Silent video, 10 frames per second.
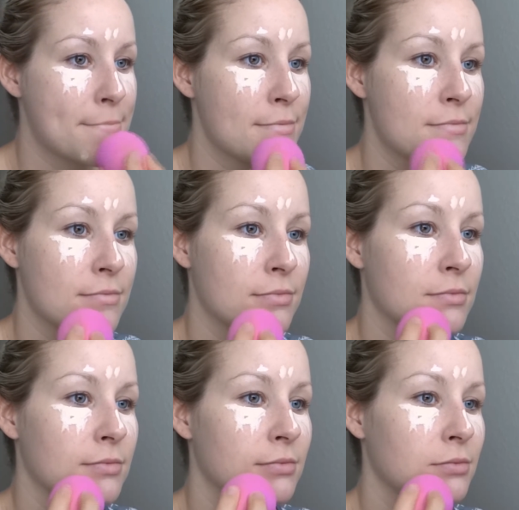
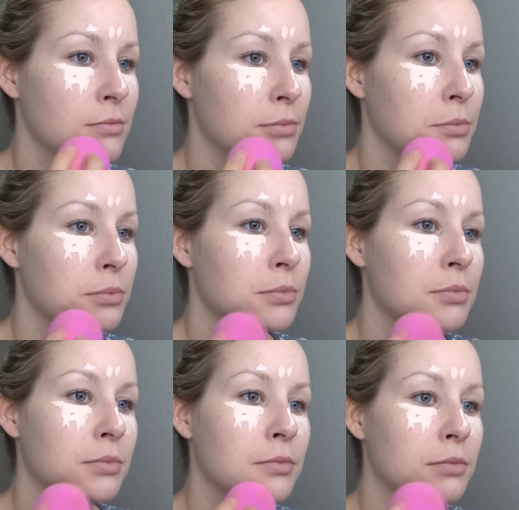
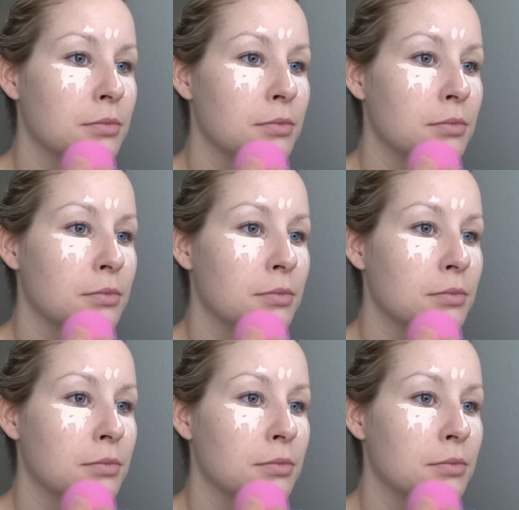(no one is talking)